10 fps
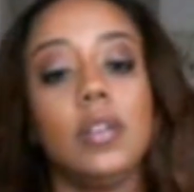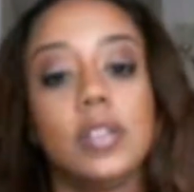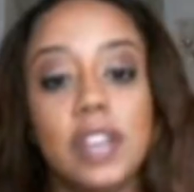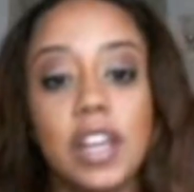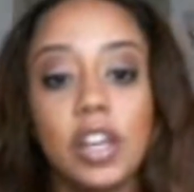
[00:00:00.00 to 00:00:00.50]

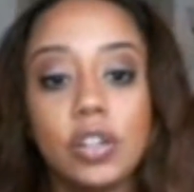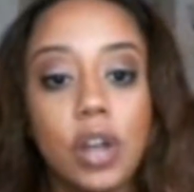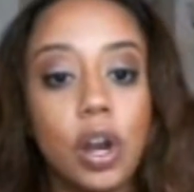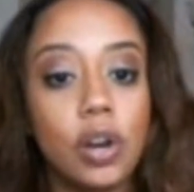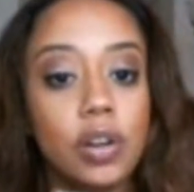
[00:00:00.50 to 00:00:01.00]
Say your
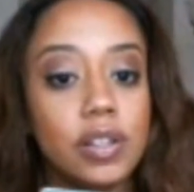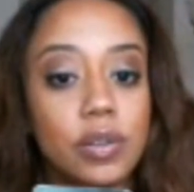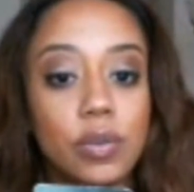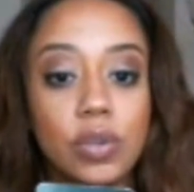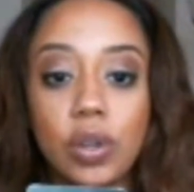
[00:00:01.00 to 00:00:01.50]
sorries,
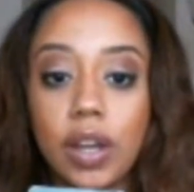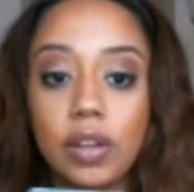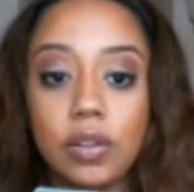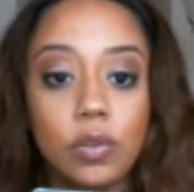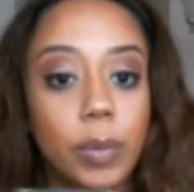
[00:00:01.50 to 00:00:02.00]
do what you
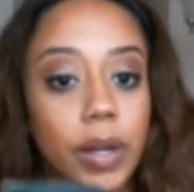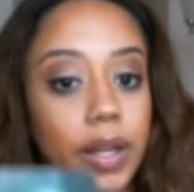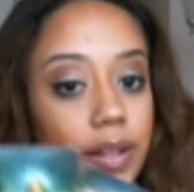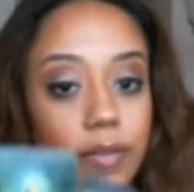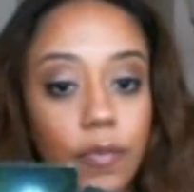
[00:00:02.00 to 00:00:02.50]
gotta do,
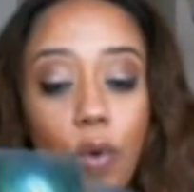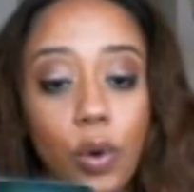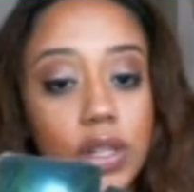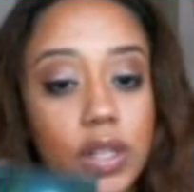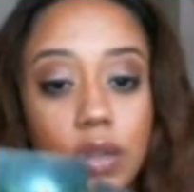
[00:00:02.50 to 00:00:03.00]
but
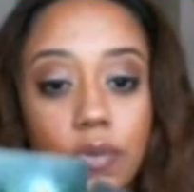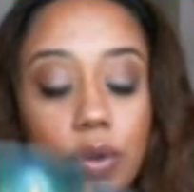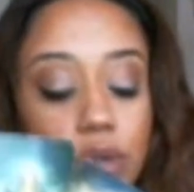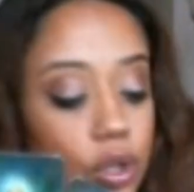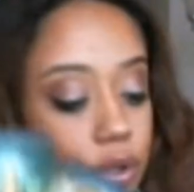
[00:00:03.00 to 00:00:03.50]
focus on the
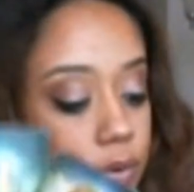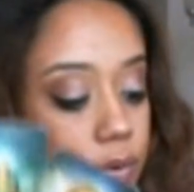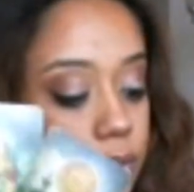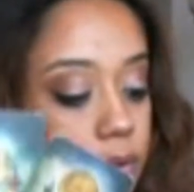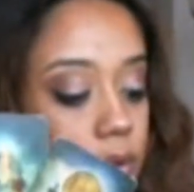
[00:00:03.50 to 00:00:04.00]
future.
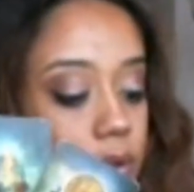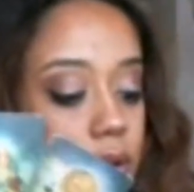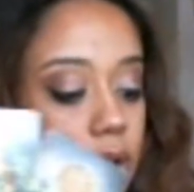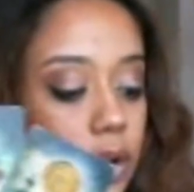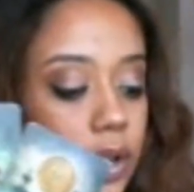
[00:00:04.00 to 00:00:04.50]

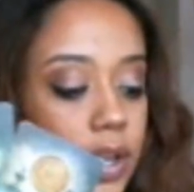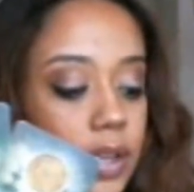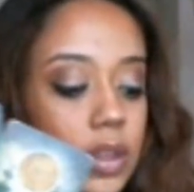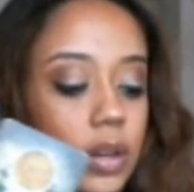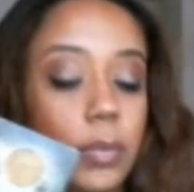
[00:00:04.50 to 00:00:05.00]

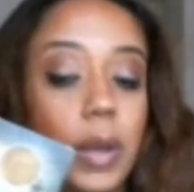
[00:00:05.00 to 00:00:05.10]
Okay, there